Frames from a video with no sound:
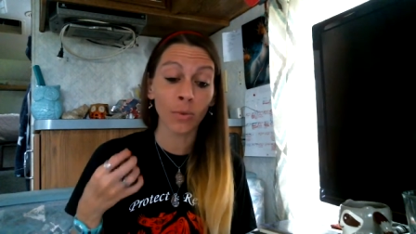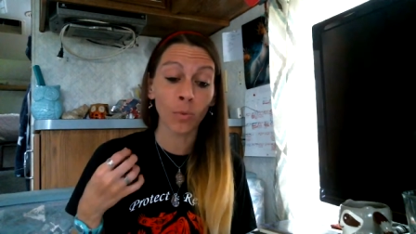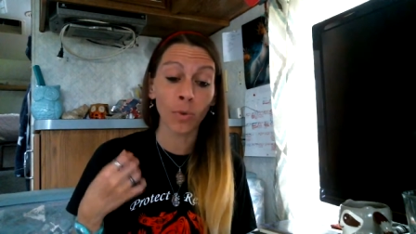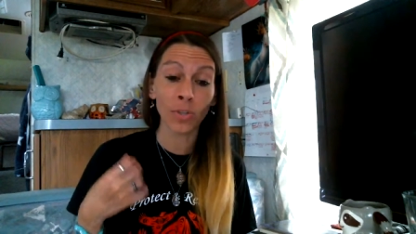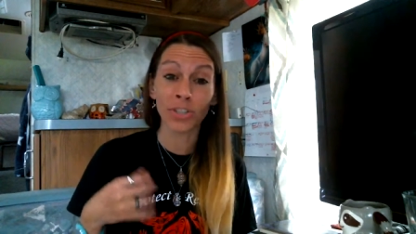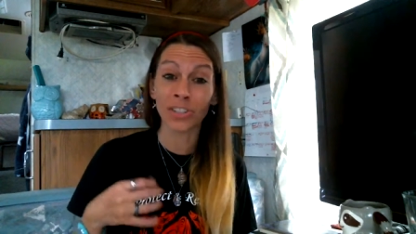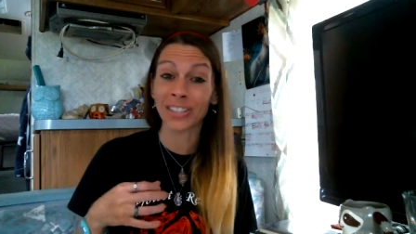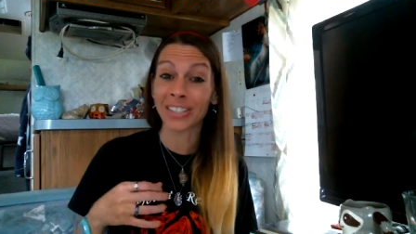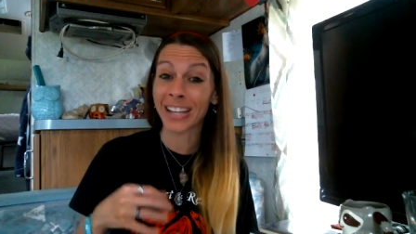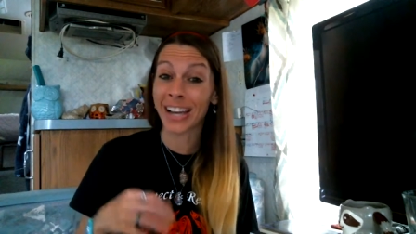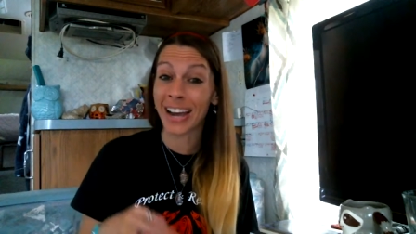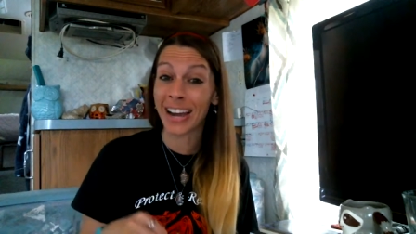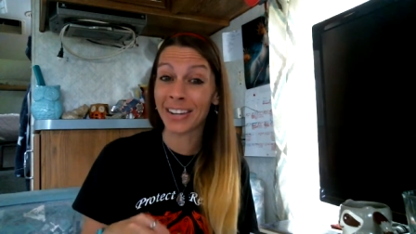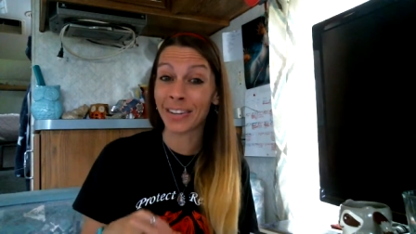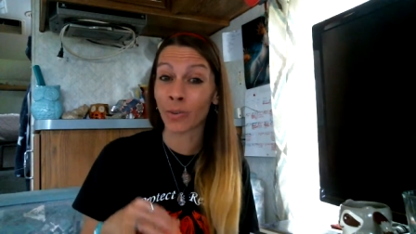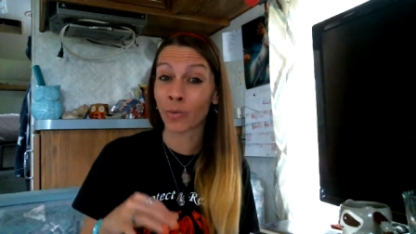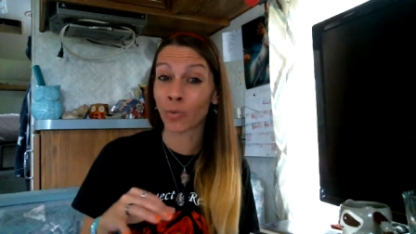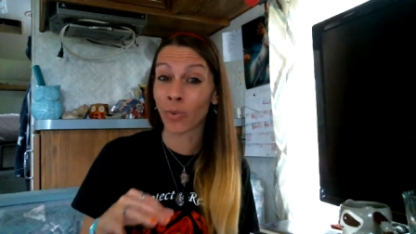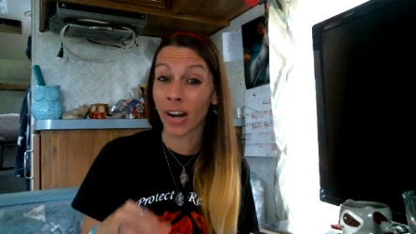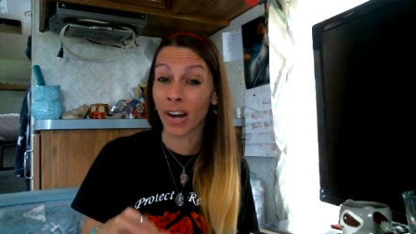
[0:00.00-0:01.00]
which is kind
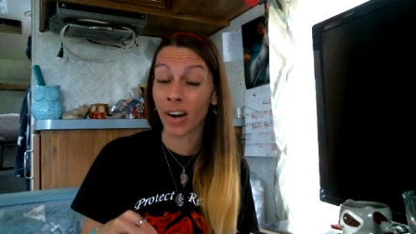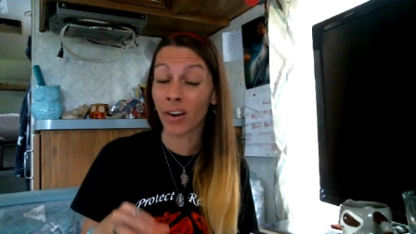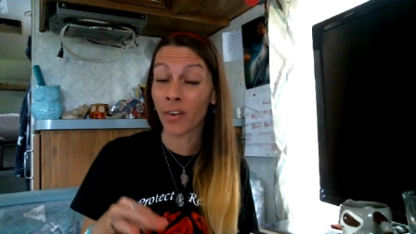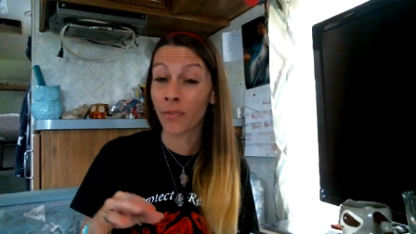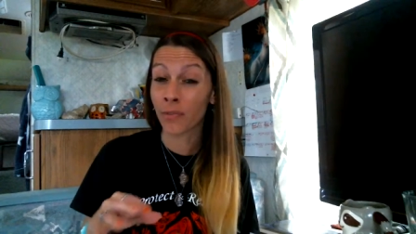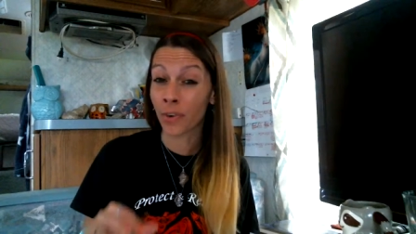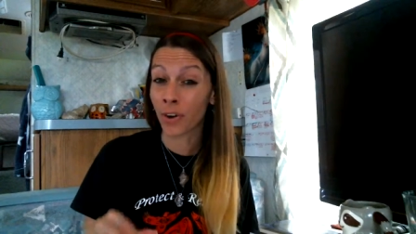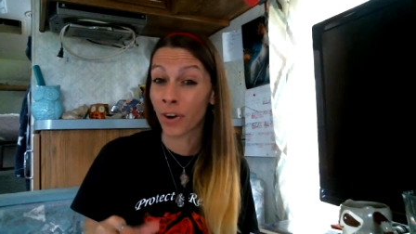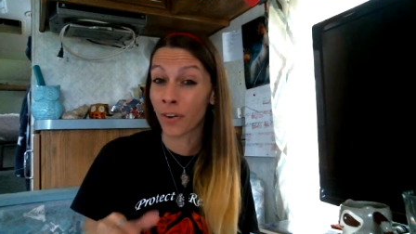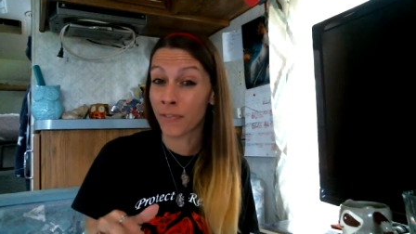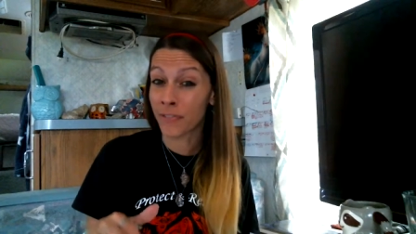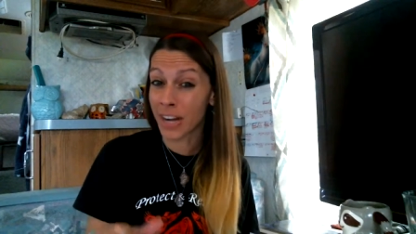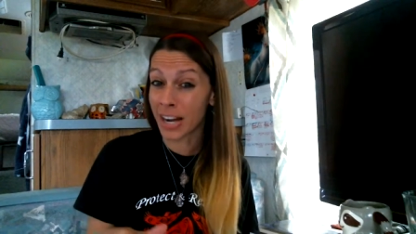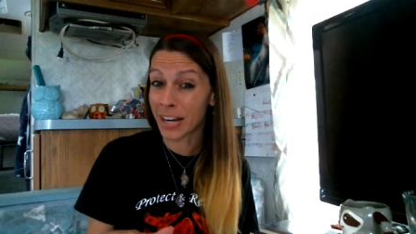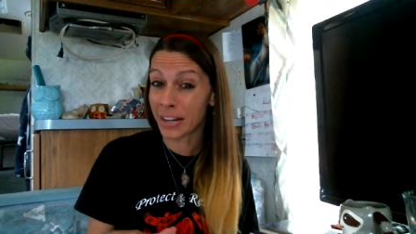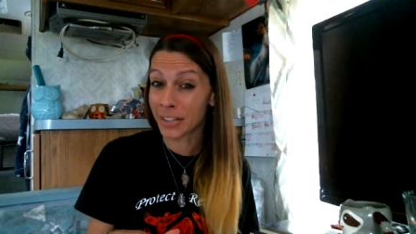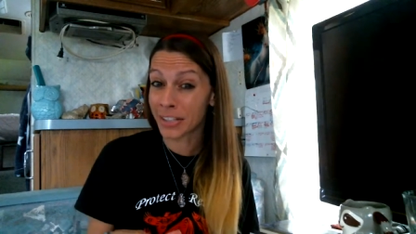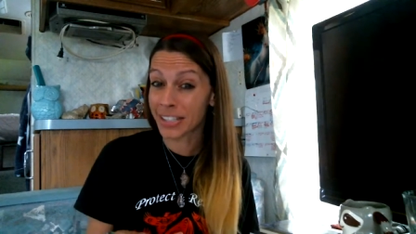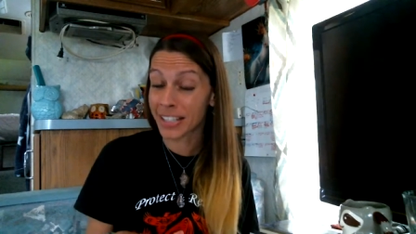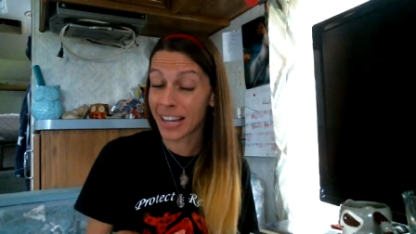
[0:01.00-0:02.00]
of rare for a
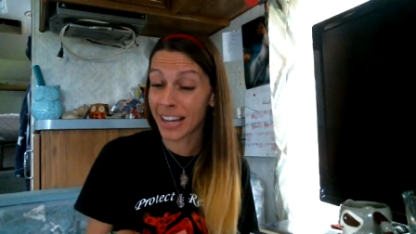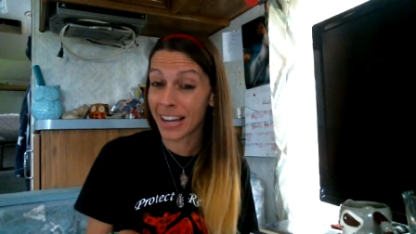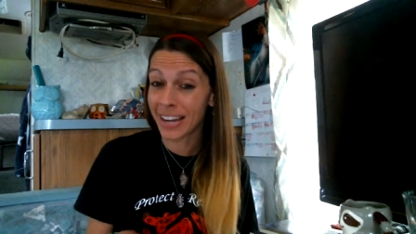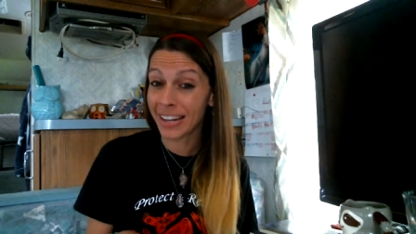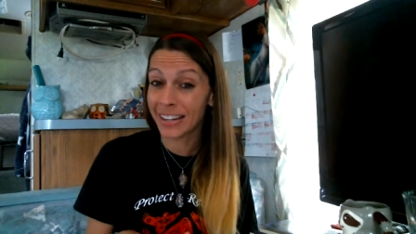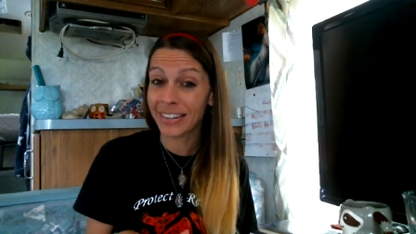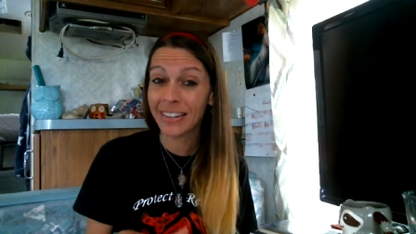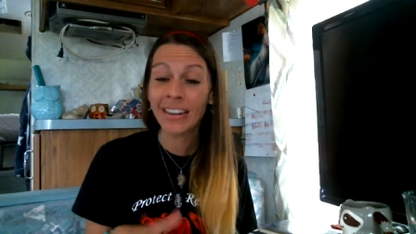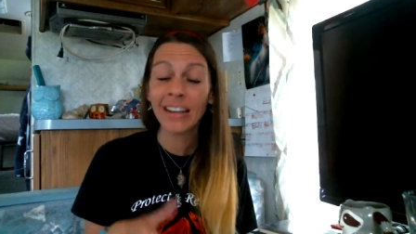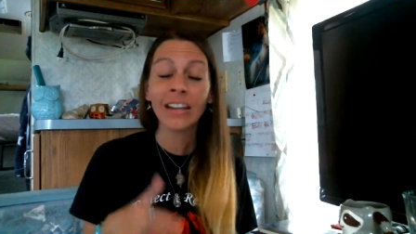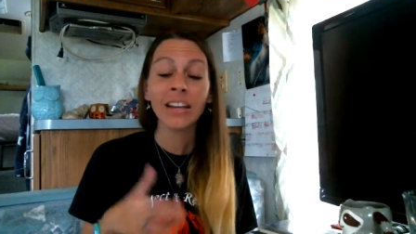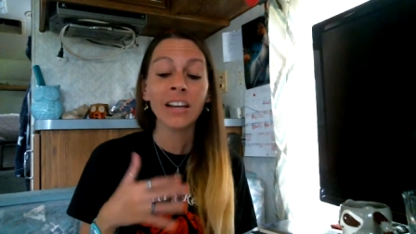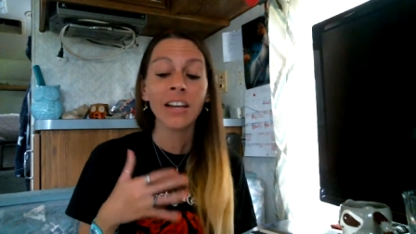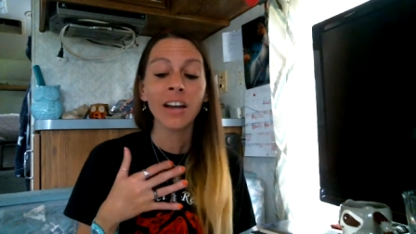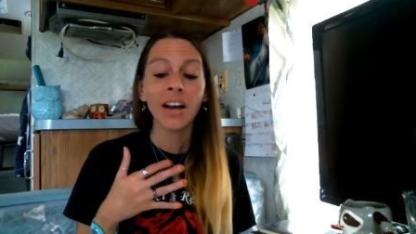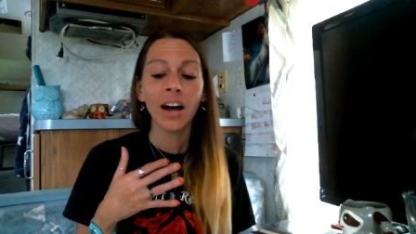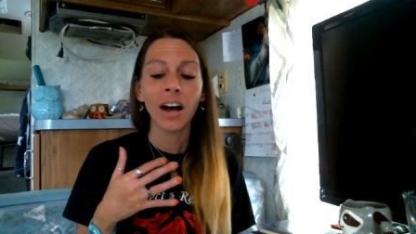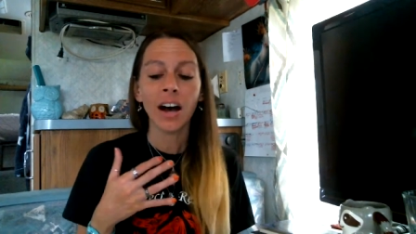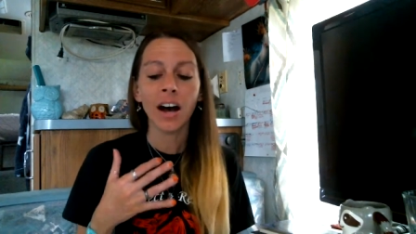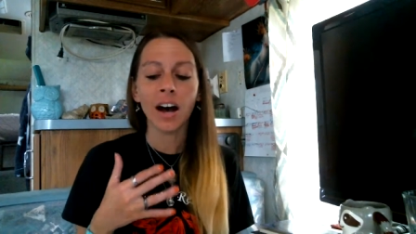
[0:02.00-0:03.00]
fire sign.
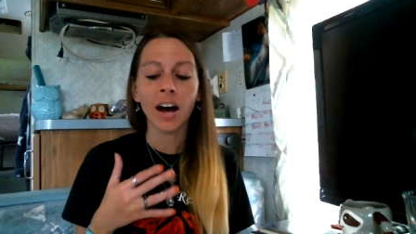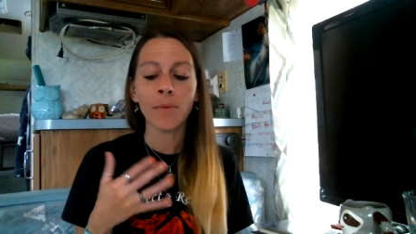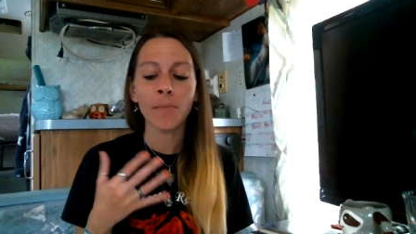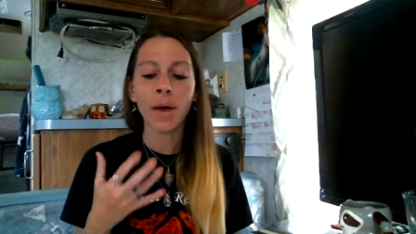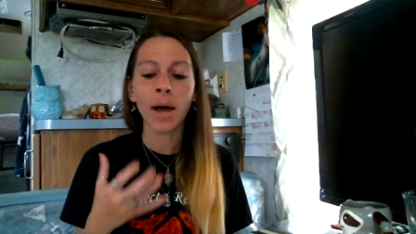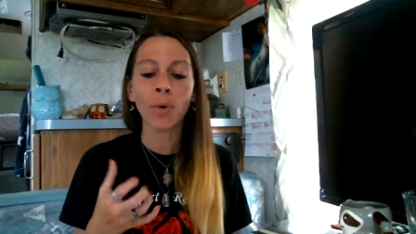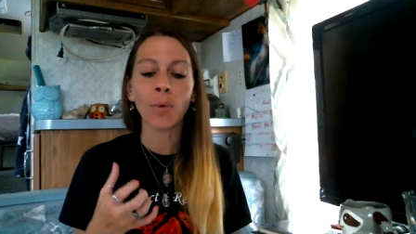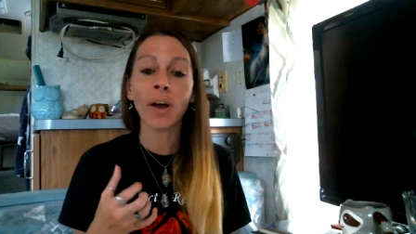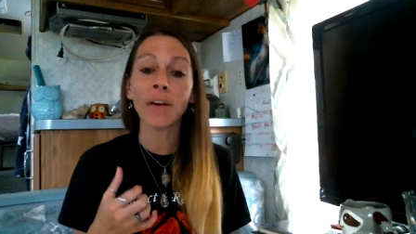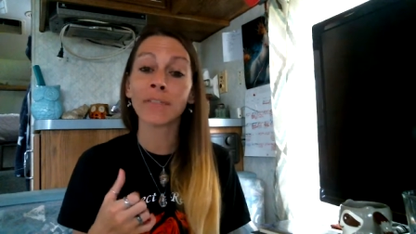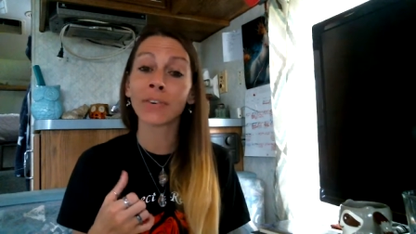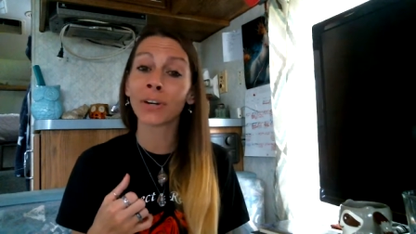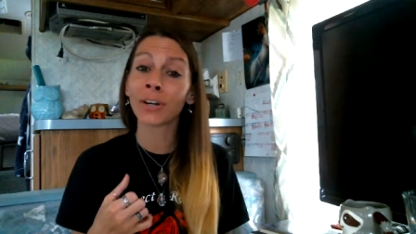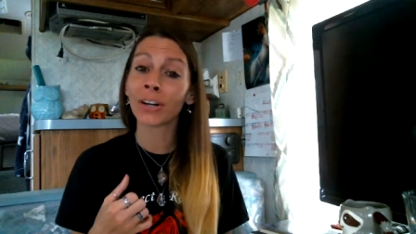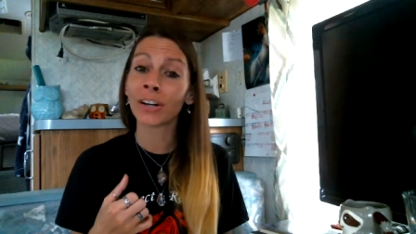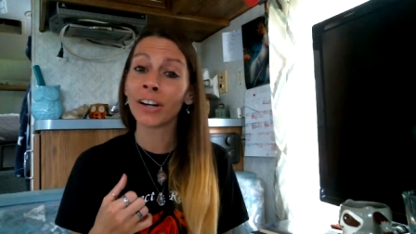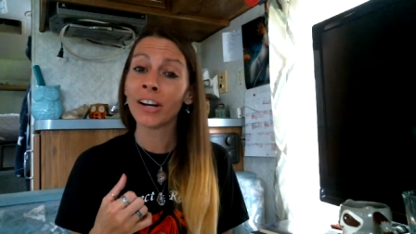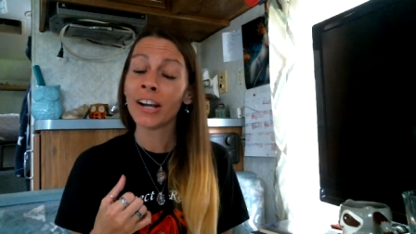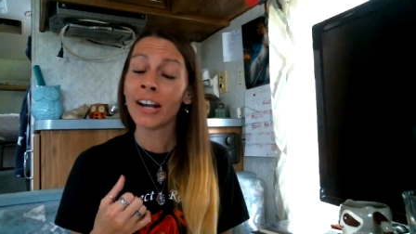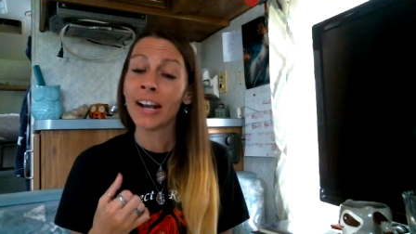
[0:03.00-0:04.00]

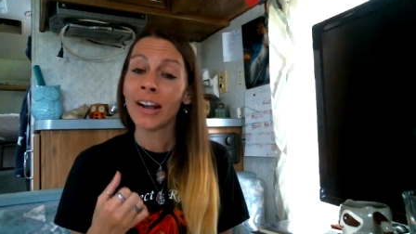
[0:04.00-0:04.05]
However,